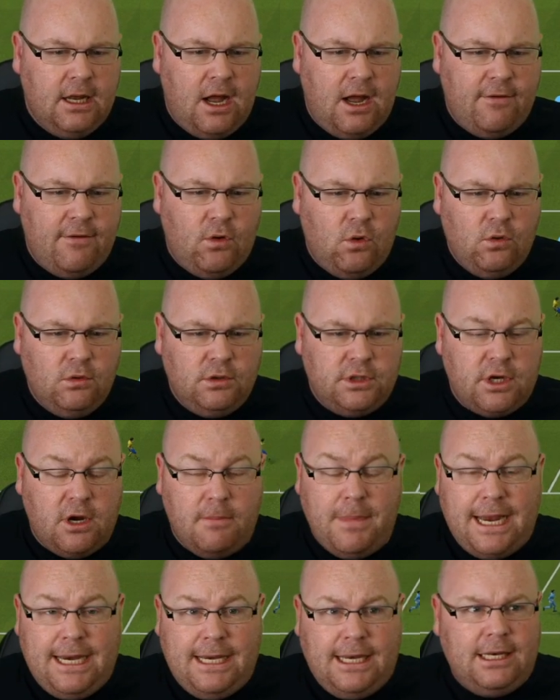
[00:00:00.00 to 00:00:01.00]
I've
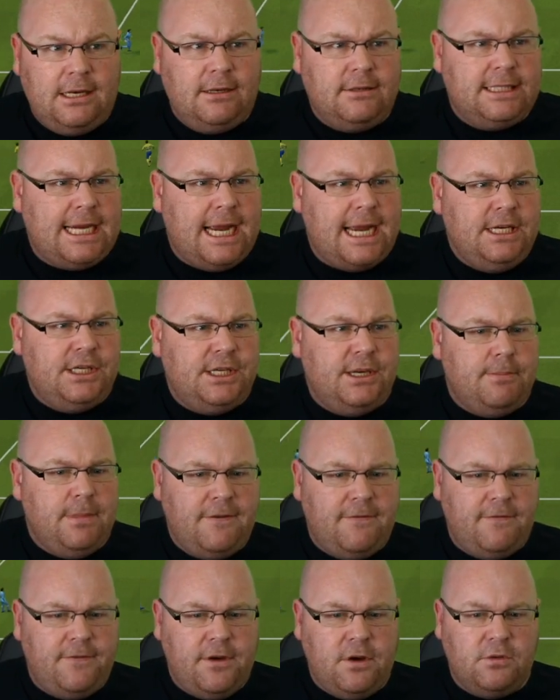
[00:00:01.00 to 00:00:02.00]
also made a little change in
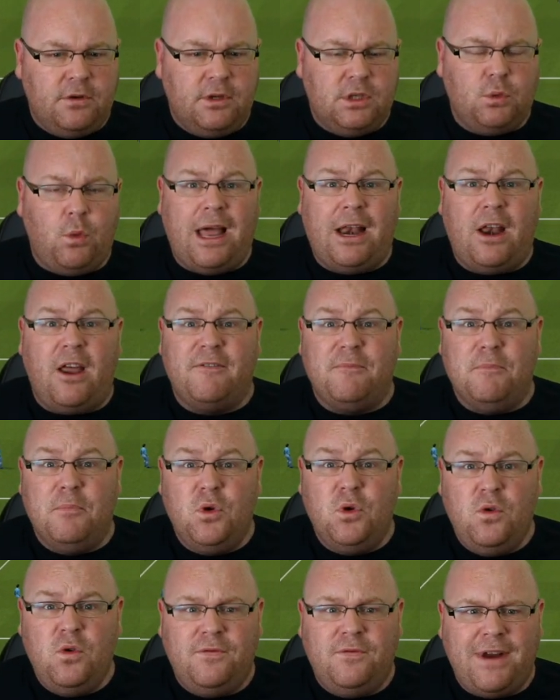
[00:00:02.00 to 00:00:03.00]
midfield as well. I've
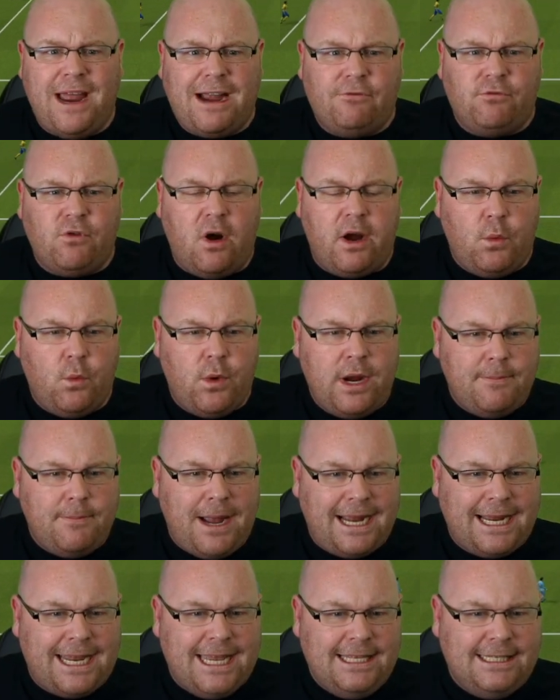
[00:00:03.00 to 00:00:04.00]
moved our right wing
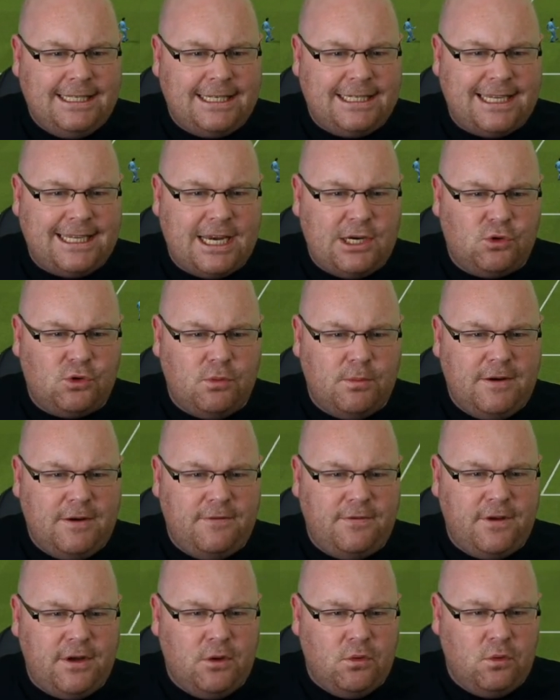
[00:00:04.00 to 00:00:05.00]
back into central
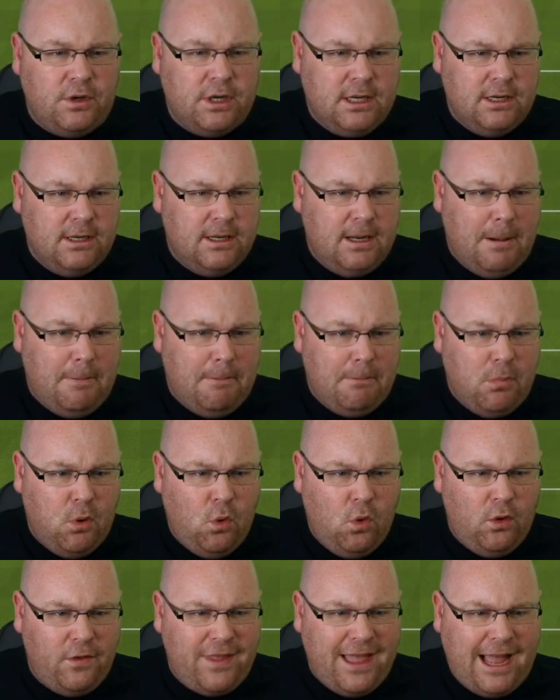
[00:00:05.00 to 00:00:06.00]
midfield,
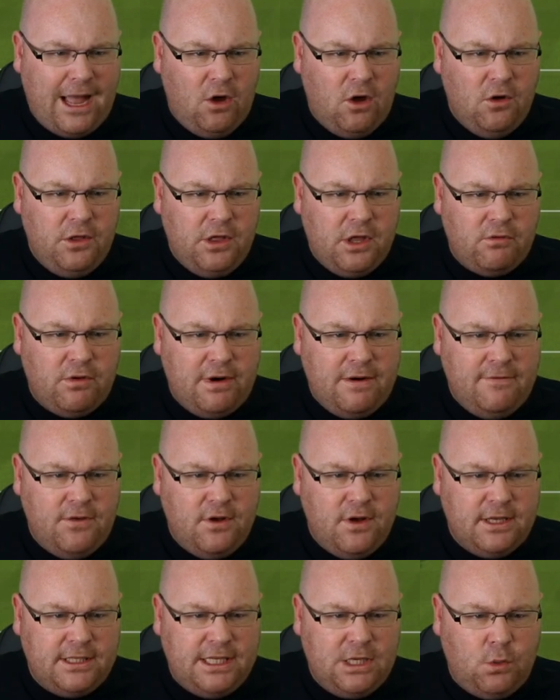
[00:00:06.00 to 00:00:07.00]
bought that other
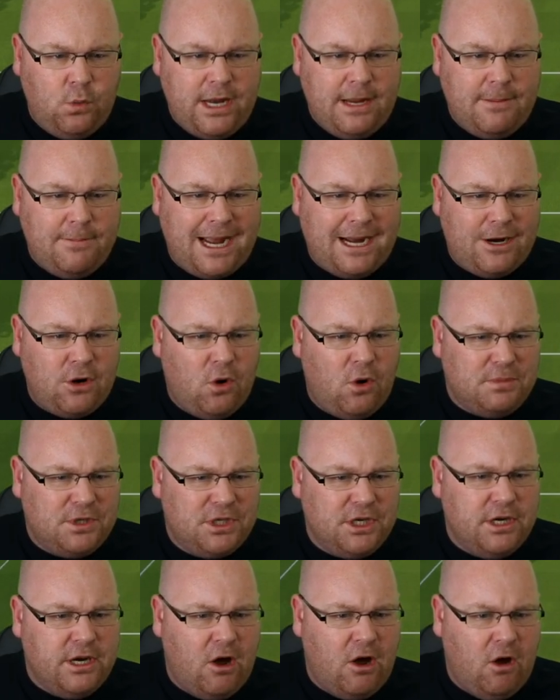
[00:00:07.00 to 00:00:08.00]
inverted wing back
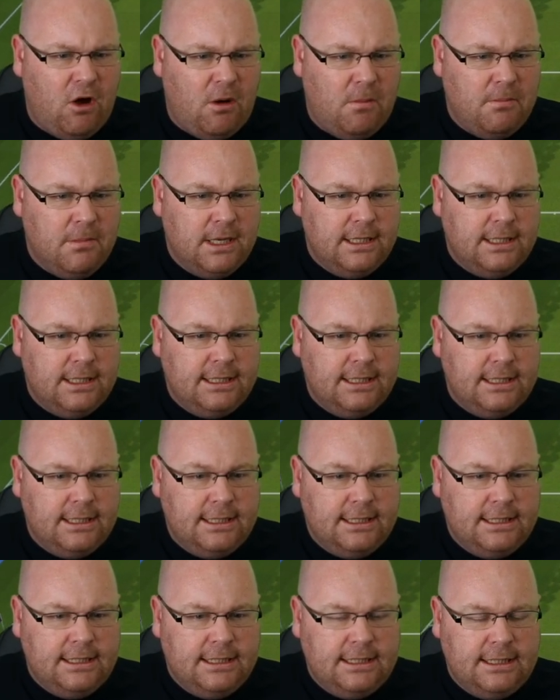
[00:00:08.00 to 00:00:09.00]
option on
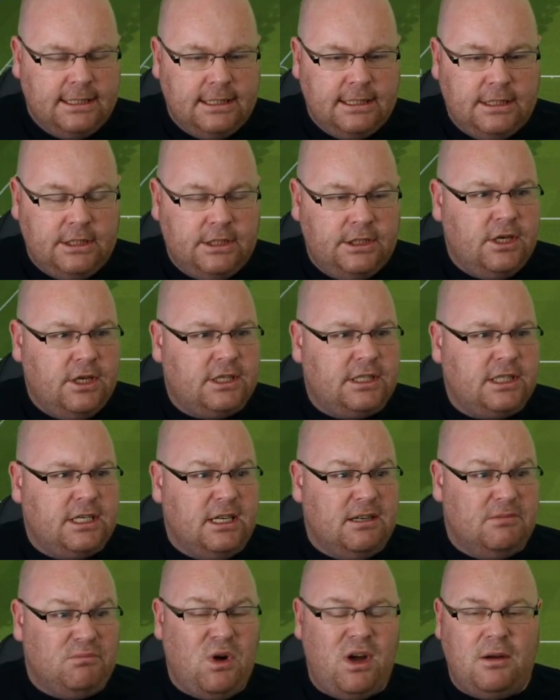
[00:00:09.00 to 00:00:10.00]
just
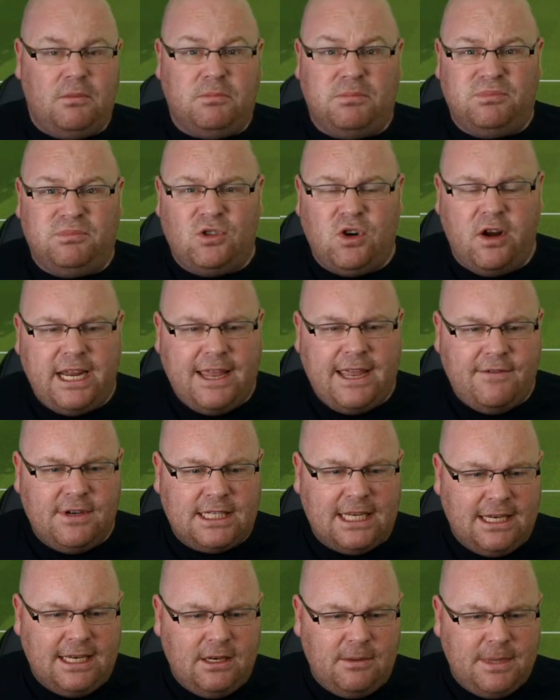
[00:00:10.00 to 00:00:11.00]
to try and give
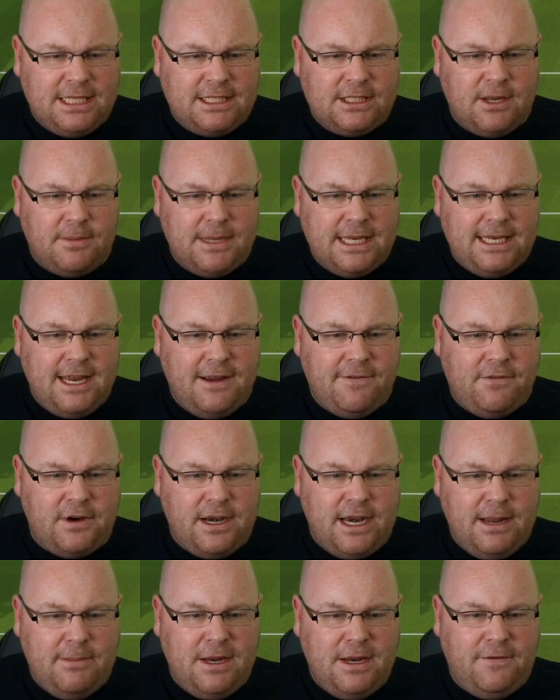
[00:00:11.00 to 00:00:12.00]
us a little bit something
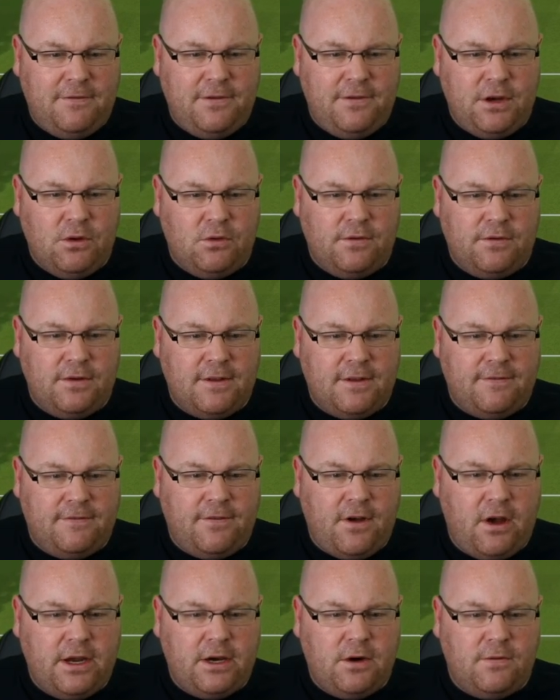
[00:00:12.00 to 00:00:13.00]
different in midfield for the
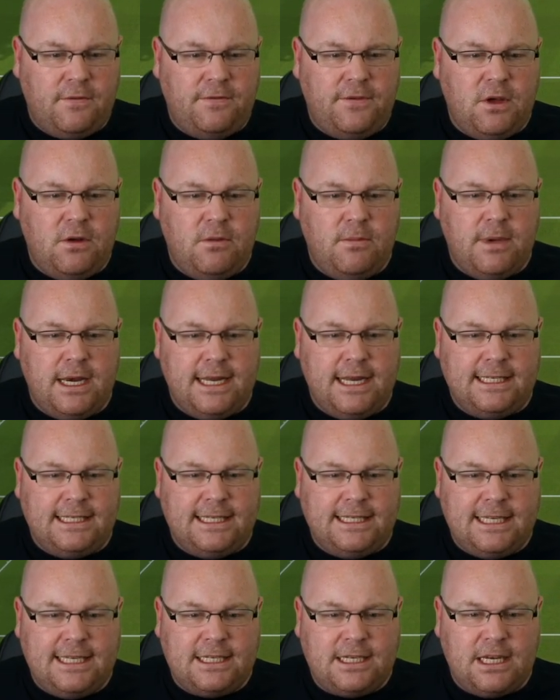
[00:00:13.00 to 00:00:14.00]
final few
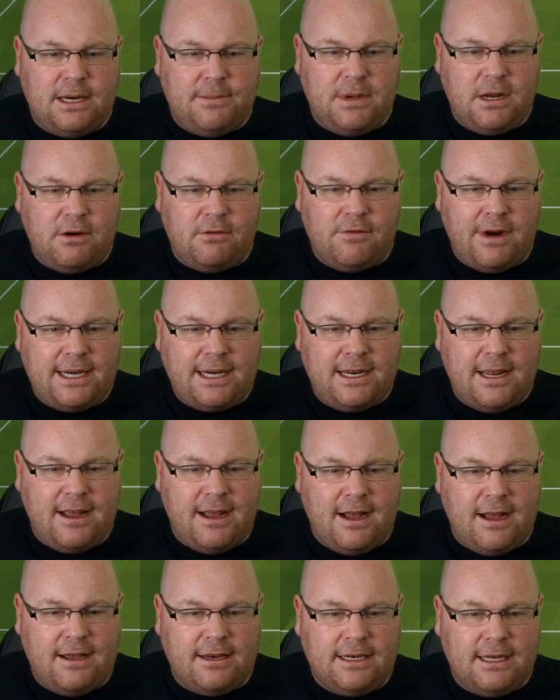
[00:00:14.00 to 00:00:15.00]
minutes. Is this going to be a red
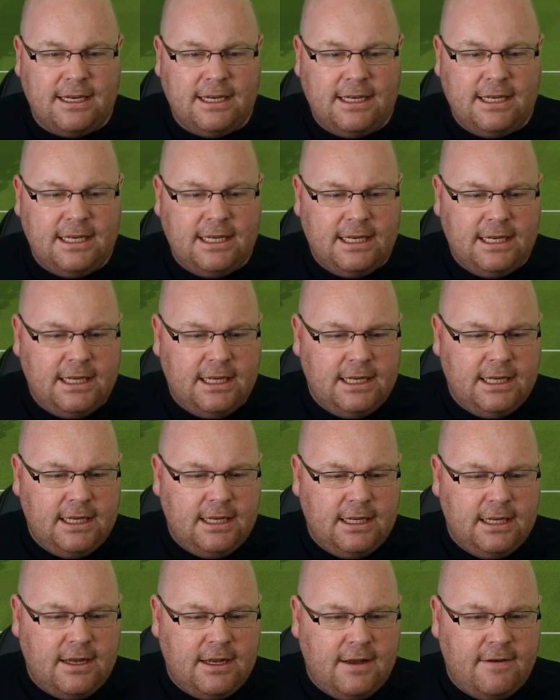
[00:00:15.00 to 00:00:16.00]
card?
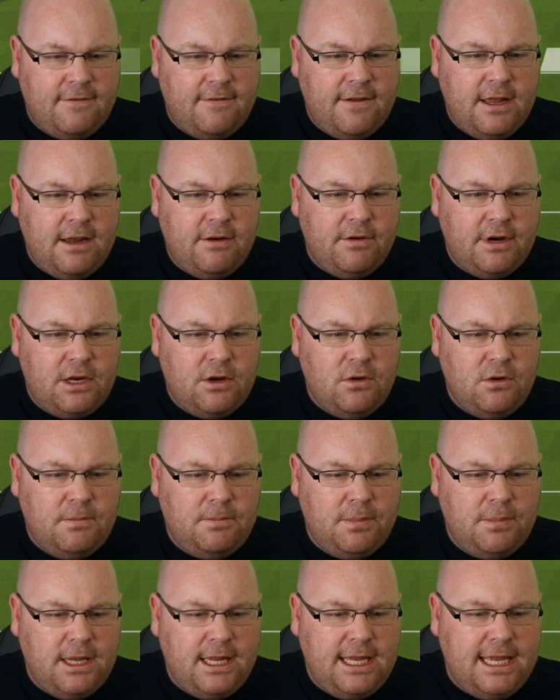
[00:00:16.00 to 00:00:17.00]
I fear it could
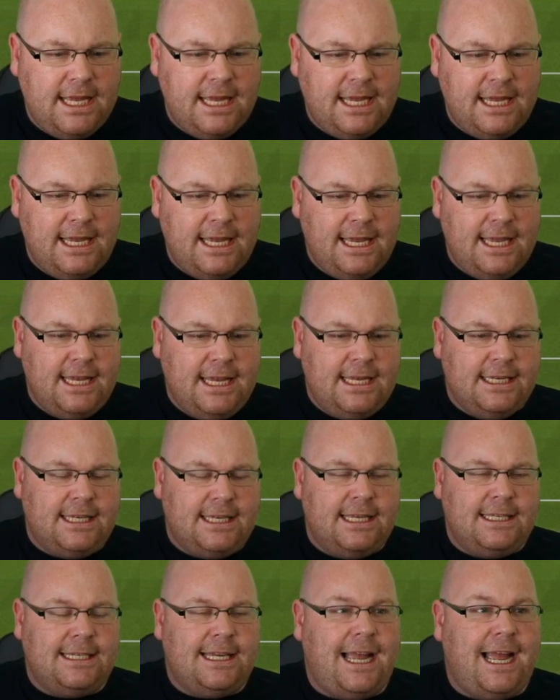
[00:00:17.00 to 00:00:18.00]
be. It is.
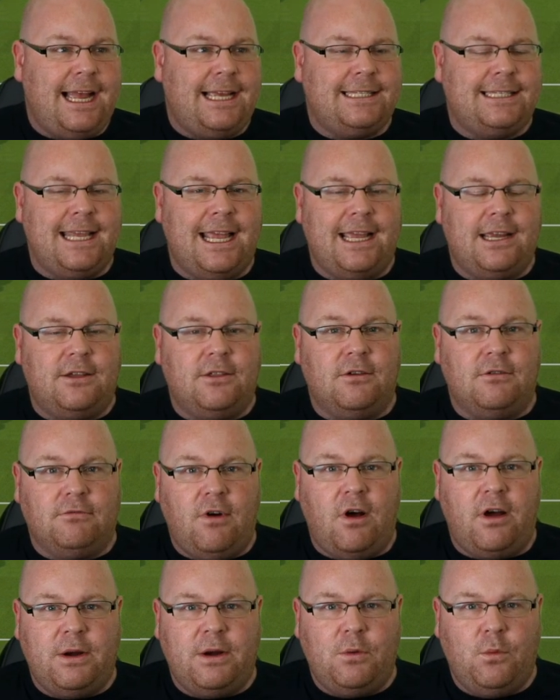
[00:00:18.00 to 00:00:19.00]
It's Hasek, the
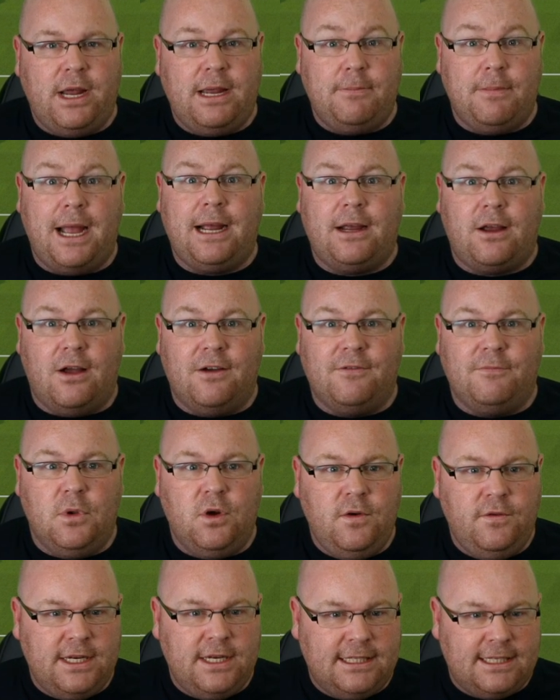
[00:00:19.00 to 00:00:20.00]
right wing back. I've
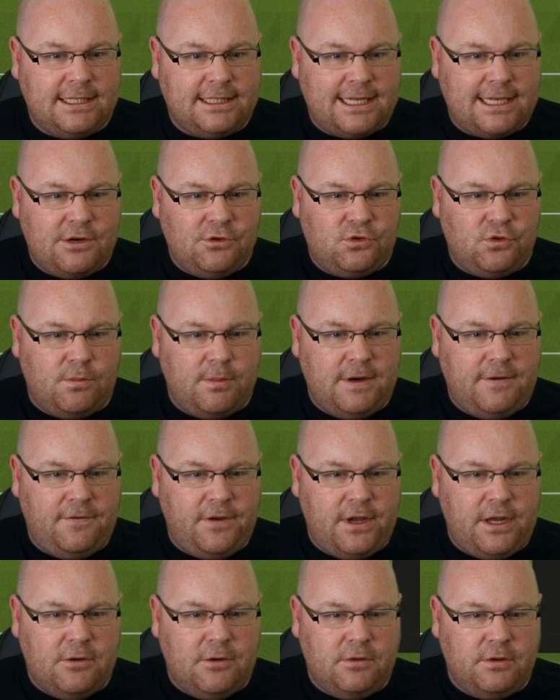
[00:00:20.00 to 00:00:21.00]
moved into central
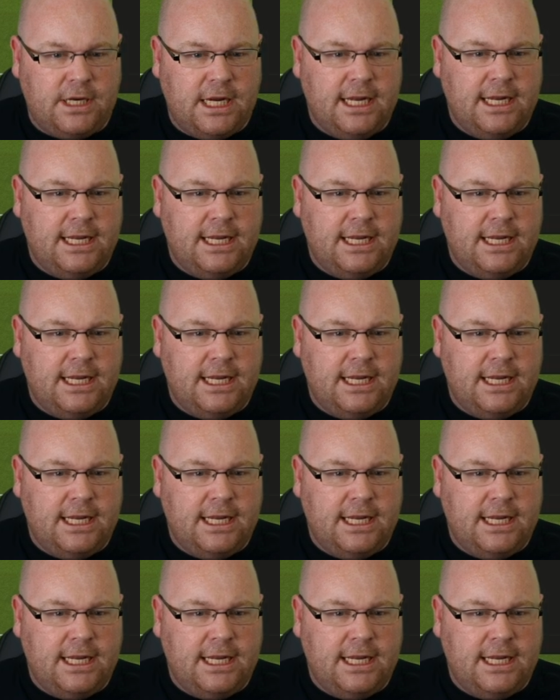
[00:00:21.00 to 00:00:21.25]
midfield.